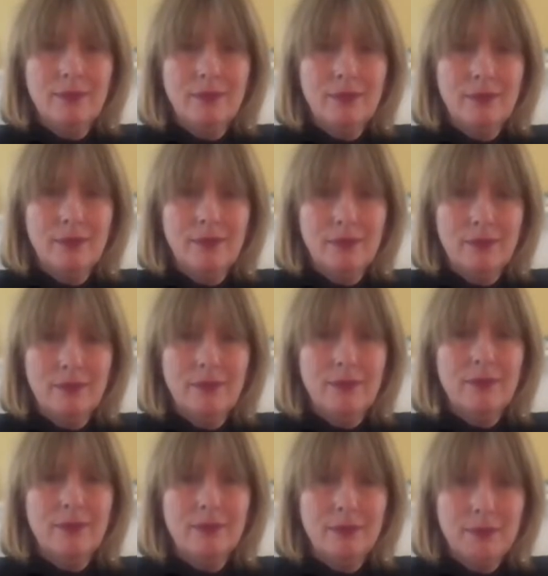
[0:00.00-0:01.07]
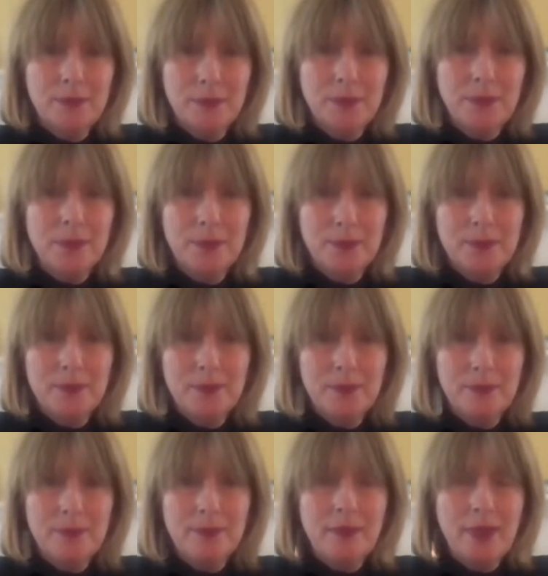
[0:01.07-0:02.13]

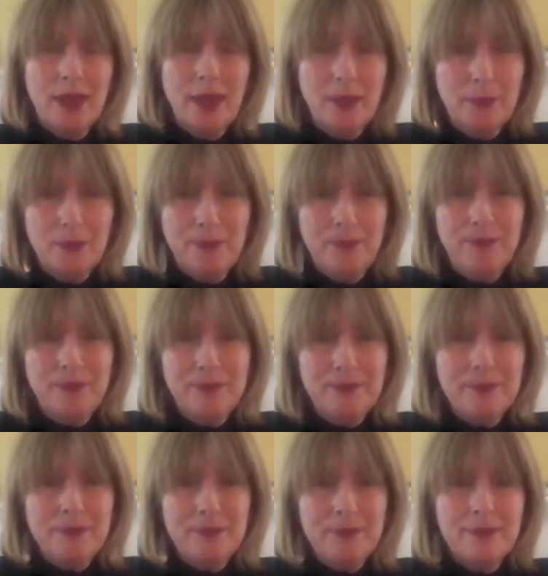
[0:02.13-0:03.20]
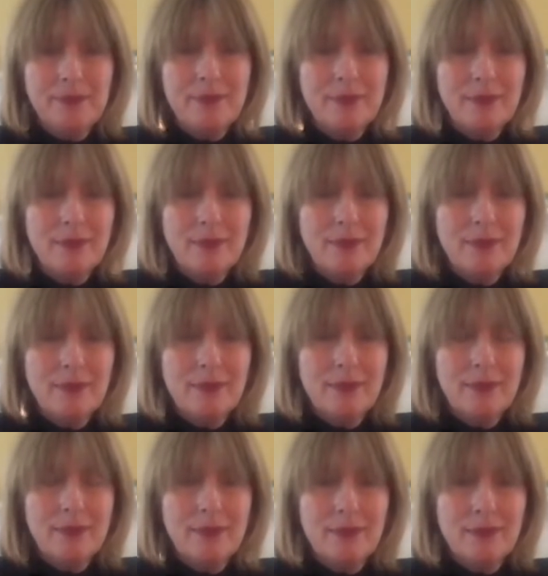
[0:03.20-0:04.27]

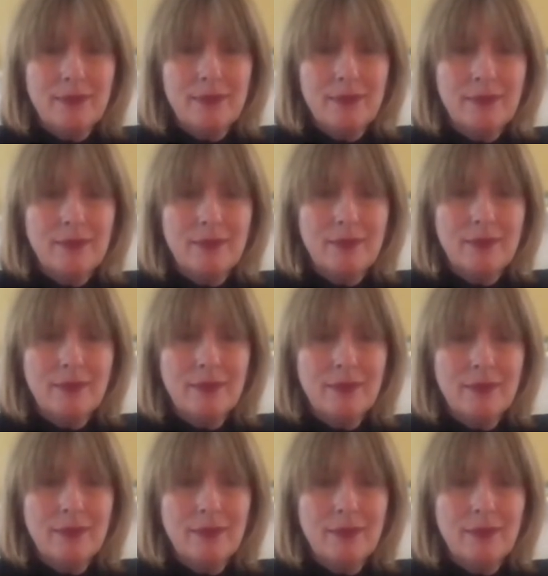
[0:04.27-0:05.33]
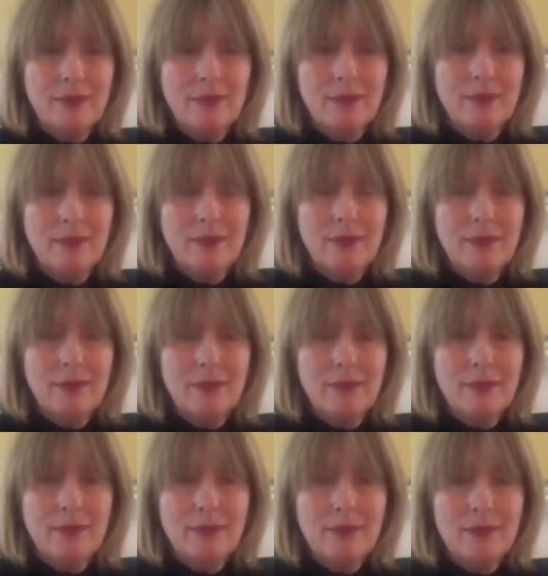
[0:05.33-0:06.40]

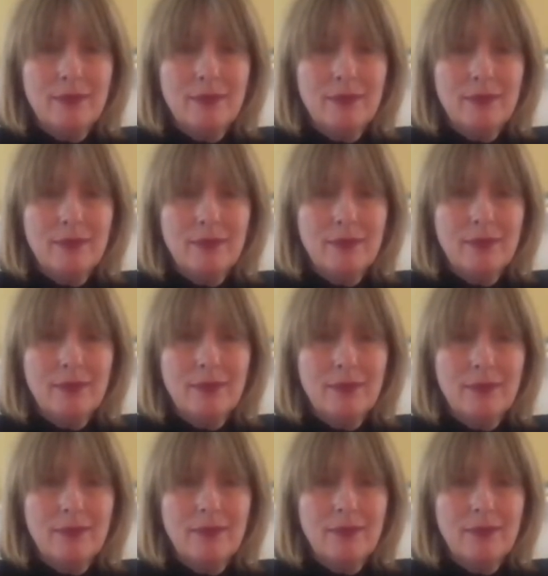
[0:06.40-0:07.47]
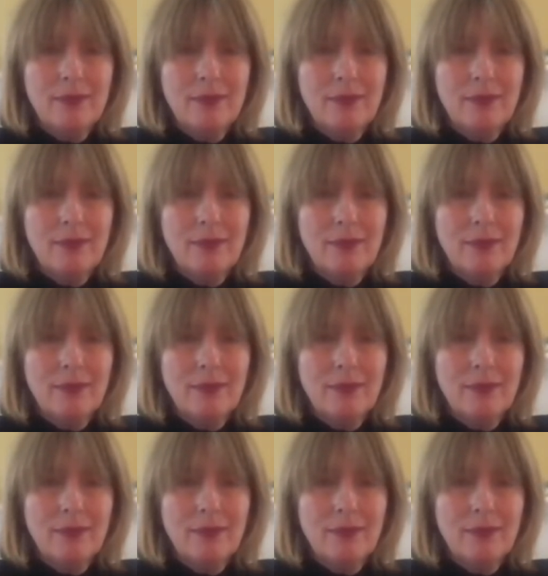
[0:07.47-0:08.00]
[no speech]